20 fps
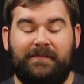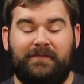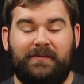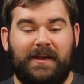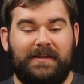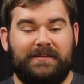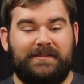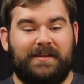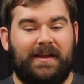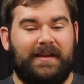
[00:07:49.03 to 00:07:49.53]
If you
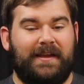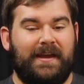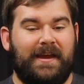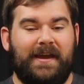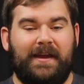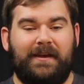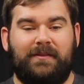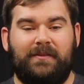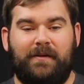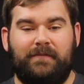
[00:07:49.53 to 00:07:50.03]
guys got
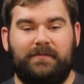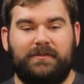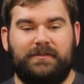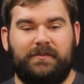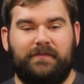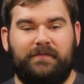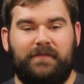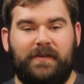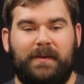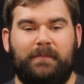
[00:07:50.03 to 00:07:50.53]
kayak lovers
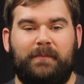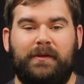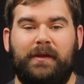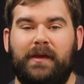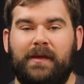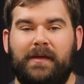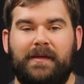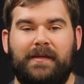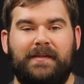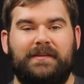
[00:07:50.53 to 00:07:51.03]
in your family,
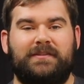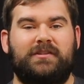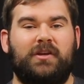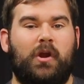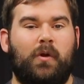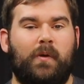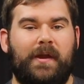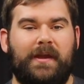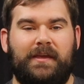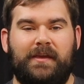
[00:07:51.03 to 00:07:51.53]
this is a
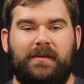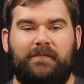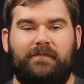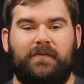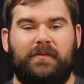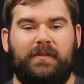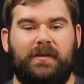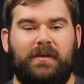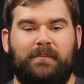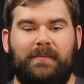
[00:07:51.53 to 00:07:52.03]
great gift
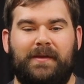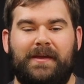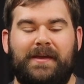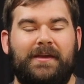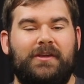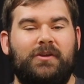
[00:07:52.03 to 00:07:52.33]
for them.